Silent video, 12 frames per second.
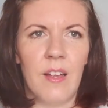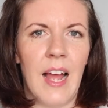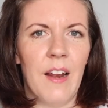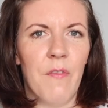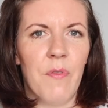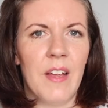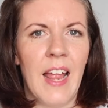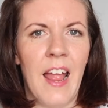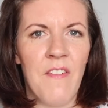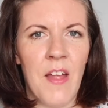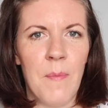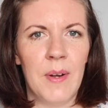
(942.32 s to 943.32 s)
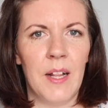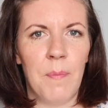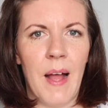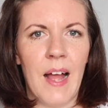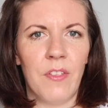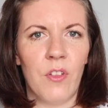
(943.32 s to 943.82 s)
kind of gave him a little
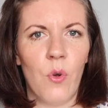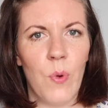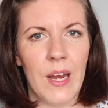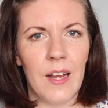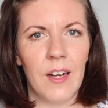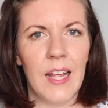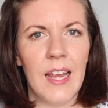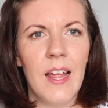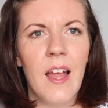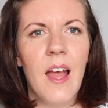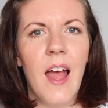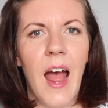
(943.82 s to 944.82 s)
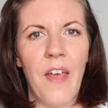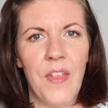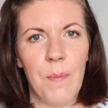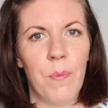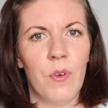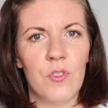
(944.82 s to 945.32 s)
bath quickly and
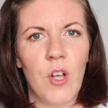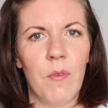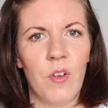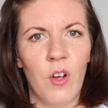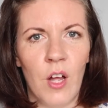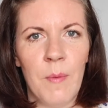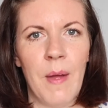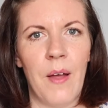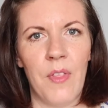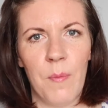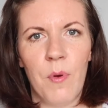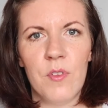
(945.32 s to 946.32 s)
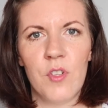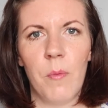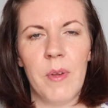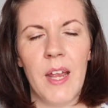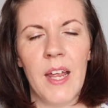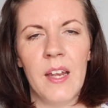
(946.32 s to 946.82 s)
then got him out and then put
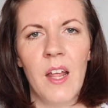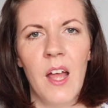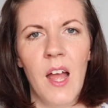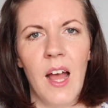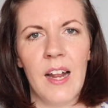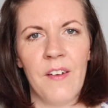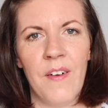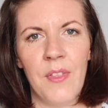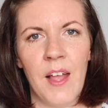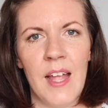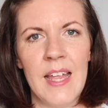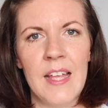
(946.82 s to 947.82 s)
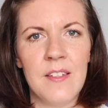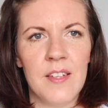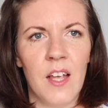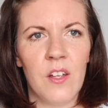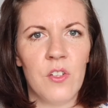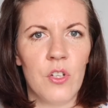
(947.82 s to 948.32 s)
Tommy in, and I found that
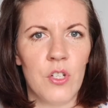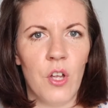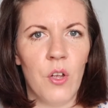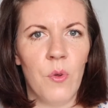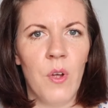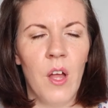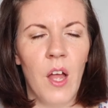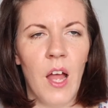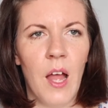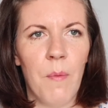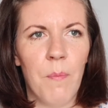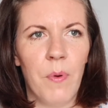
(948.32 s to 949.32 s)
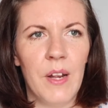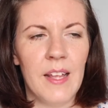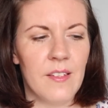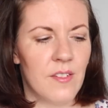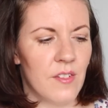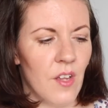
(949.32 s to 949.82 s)
easier to do. But
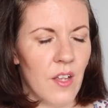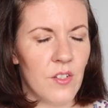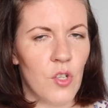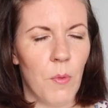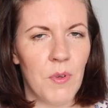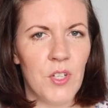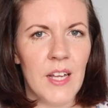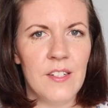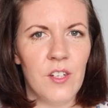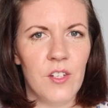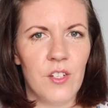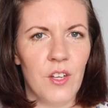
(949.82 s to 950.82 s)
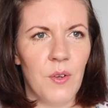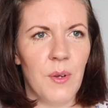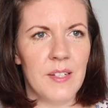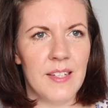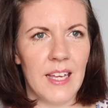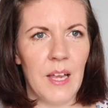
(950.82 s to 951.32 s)
it's so much easier
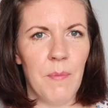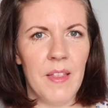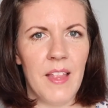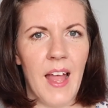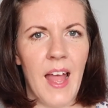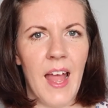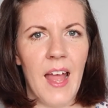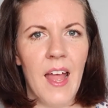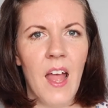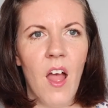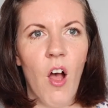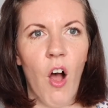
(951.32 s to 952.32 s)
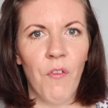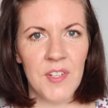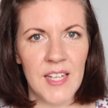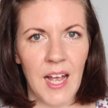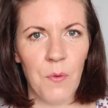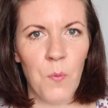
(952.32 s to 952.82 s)
to stick him in there.
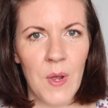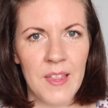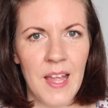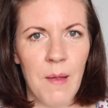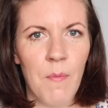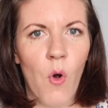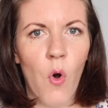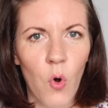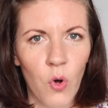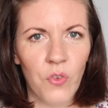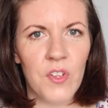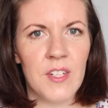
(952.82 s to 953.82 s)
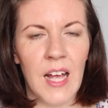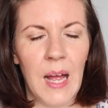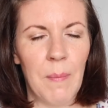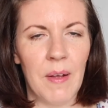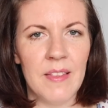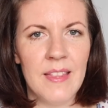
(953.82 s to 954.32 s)
Obviously I'm with him all the
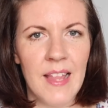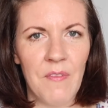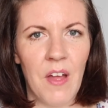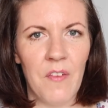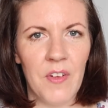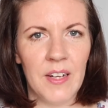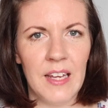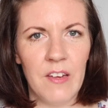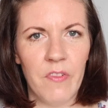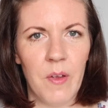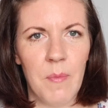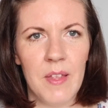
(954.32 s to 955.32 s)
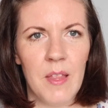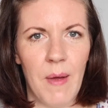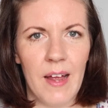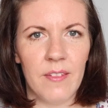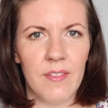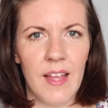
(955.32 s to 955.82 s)
time, I'd never ever leave him in the
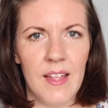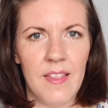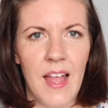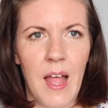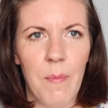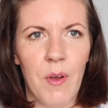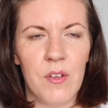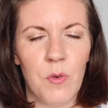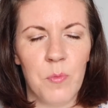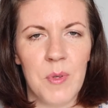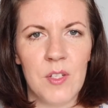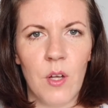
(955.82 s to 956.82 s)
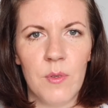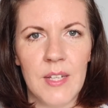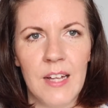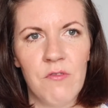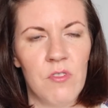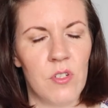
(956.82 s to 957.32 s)
bath in there because it would be so
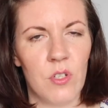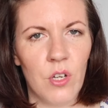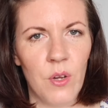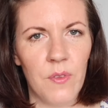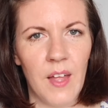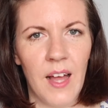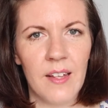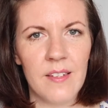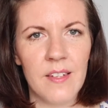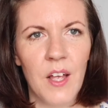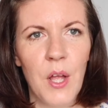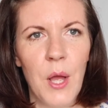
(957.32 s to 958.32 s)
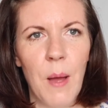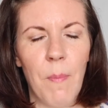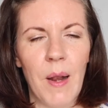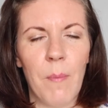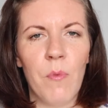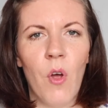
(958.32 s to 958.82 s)
dangerous to do that.
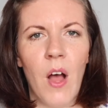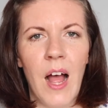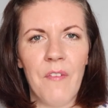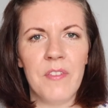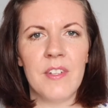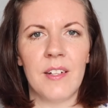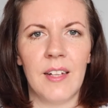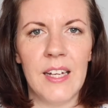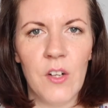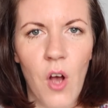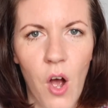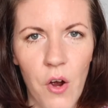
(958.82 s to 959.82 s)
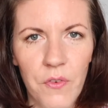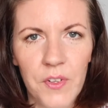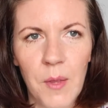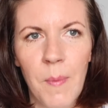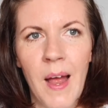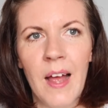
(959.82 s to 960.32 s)
But I'm not having to lean over
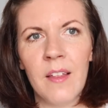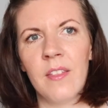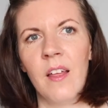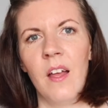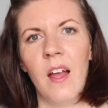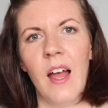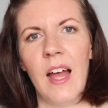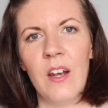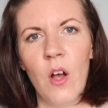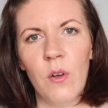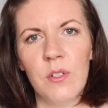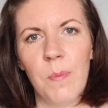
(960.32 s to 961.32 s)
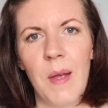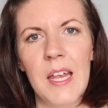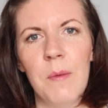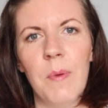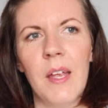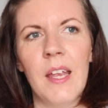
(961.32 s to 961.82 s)
the bath and hold a
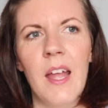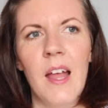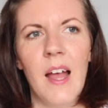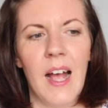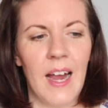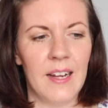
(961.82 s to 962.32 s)
baby. I